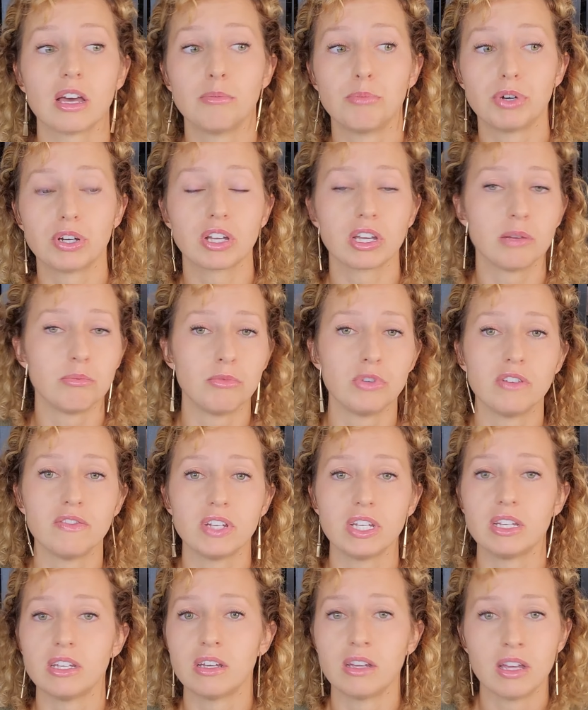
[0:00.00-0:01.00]
a book and
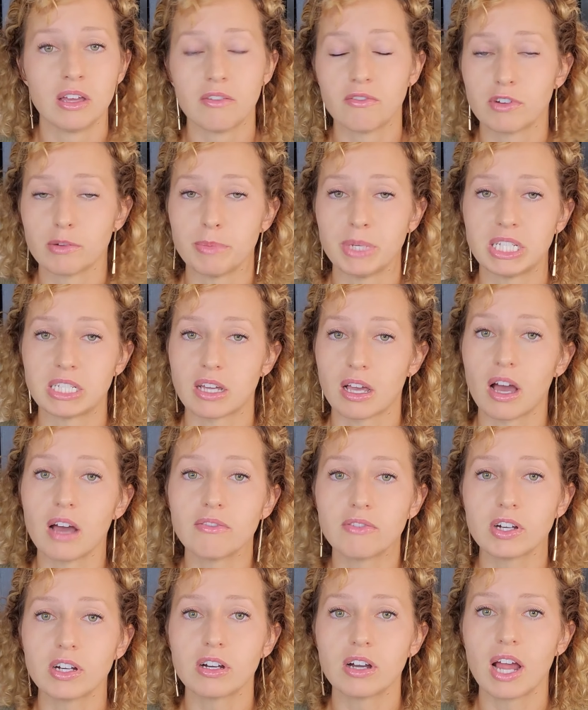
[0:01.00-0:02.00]
movie for me to
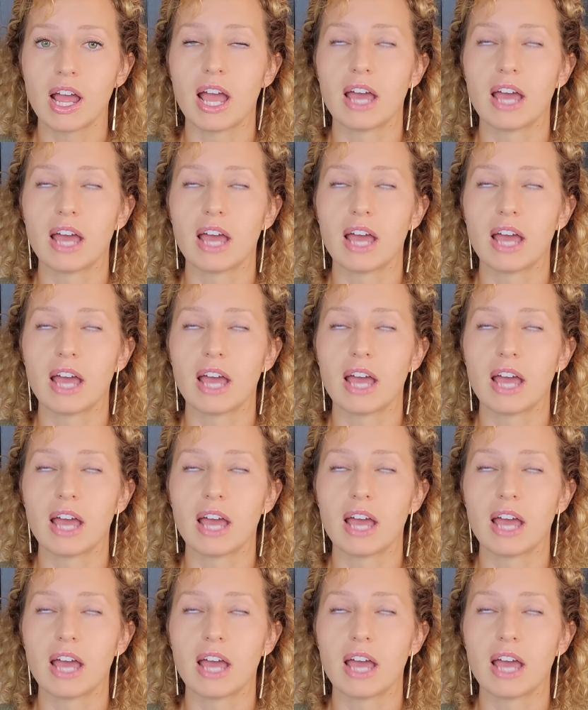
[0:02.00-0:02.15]
cover,